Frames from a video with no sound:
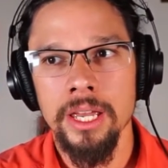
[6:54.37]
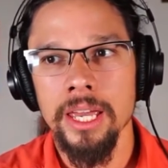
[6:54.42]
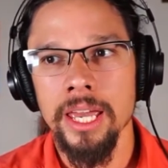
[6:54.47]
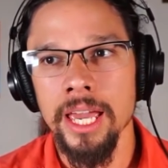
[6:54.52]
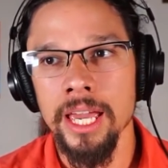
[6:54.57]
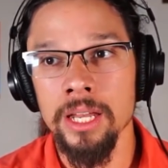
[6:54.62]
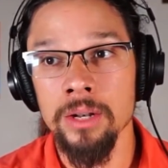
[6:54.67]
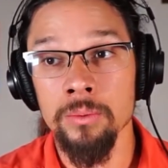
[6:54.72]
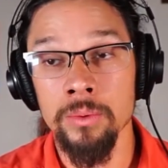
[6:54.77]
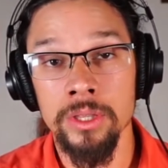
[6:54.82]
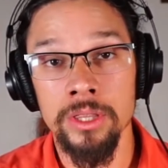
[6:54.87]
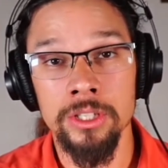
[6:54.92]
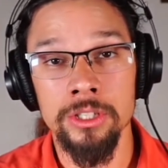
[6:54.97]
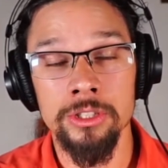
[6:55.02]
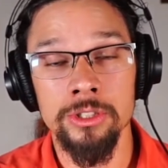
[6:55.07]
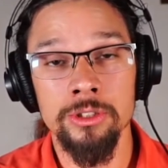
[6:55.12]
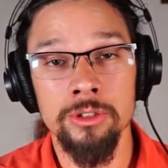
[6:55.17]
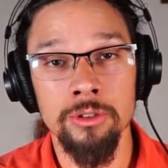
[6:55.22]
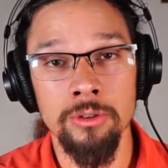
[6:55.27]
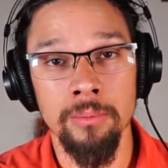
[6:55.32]
And when
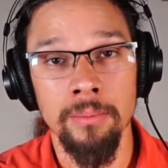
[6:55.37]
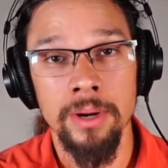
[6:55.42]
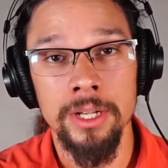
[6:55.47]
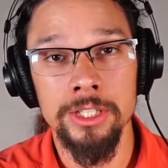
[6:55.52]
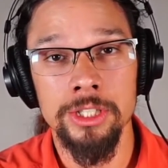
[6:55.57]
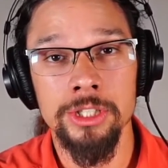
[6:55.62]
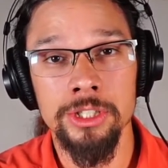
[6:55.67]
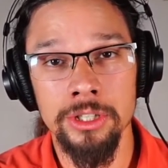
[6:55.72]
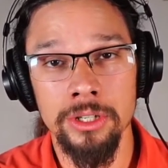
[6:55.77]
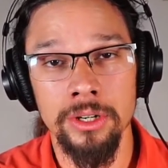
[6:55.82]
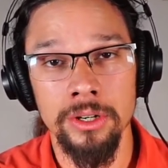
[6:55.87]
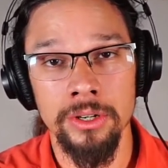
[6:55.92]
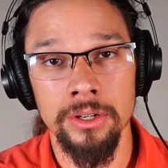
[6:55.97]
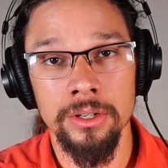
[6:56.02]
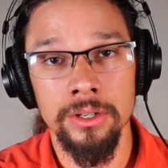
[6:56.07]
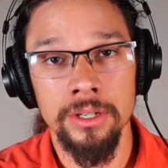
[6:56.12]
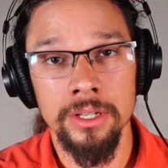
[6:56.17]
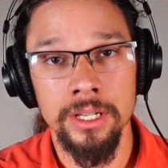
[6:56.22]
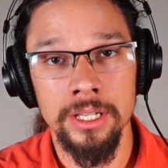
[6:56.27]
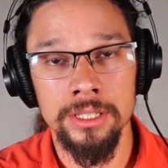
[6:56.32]
there's too much sugar
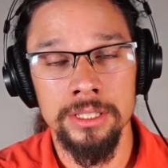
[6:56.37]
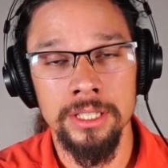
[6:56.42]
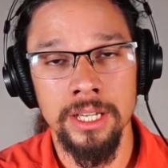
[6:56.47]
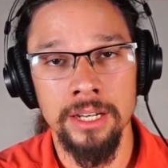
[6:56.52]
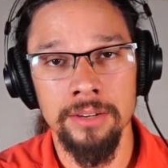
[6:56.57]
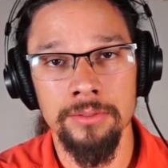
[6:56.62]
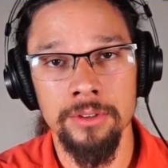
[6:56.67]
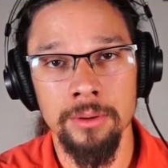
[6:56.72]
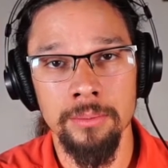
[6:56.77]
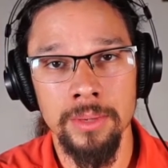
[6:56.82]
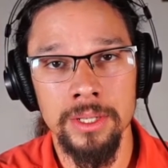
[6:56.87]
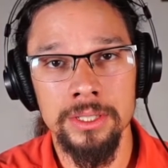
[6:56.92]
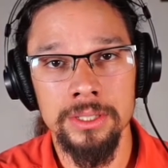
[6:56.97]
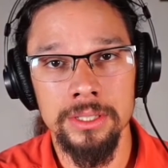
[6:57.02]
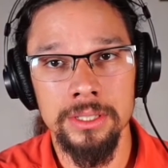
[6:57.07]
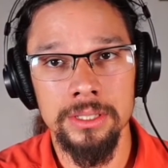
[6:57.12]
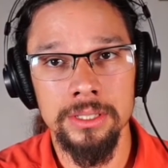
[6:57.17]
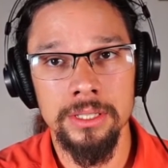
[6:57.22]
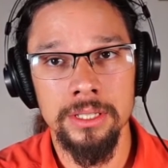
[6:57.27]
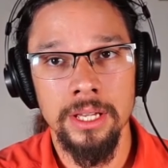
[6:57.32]
inside of your
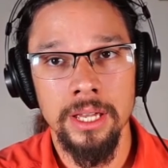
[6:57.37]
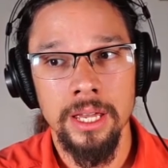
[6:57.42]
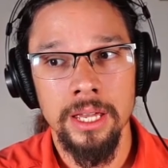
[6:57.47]
muscles,